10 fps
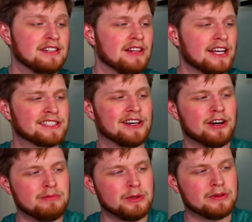let's
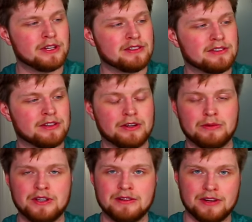unmute this so that
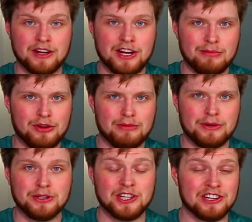we enable the
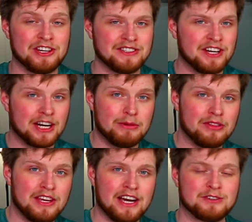motion and talk about
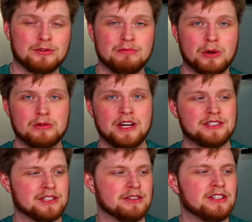the actual
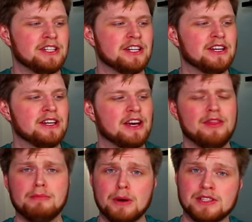motorized screen and
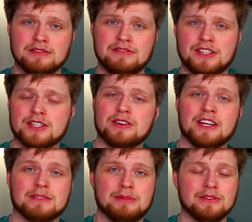the motion feature
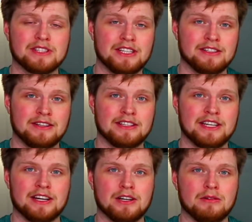that's built into this
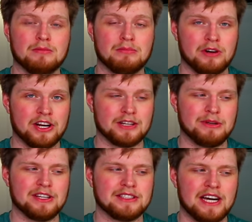Echo product,
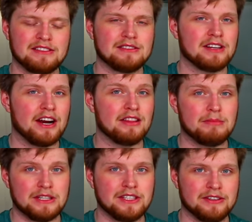because that's kind of the
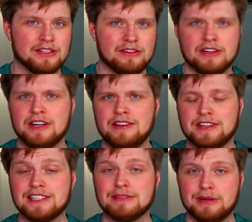big deal here.
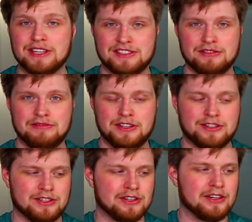That's the biggest new
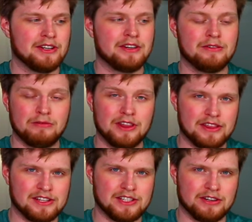feature with
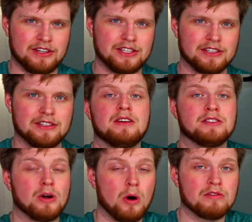this generation.
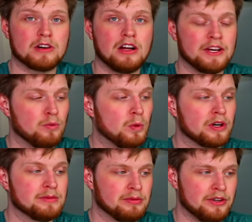So overall, it
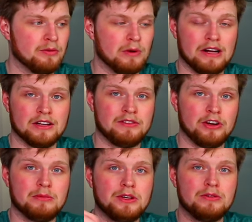works pretty well. If you're
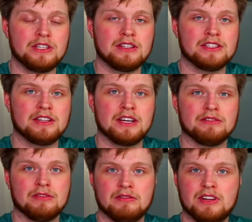gonna be using this thing
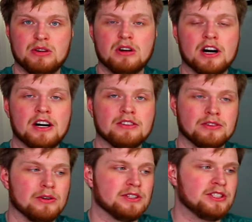for video calls
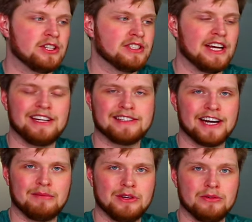or just
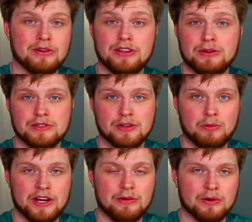anytime you use the
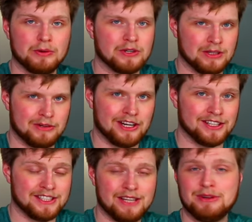wake word, which I'm not
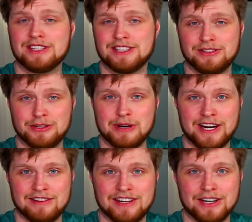gonna say because I know you might
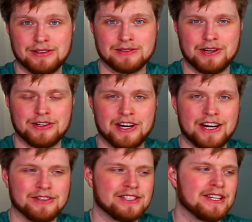have echoes around your
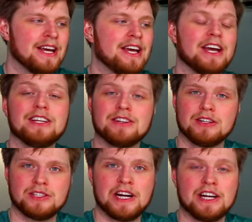house, it's gonna
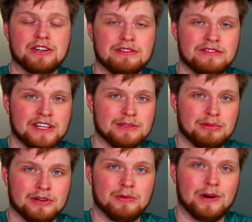track your face pretty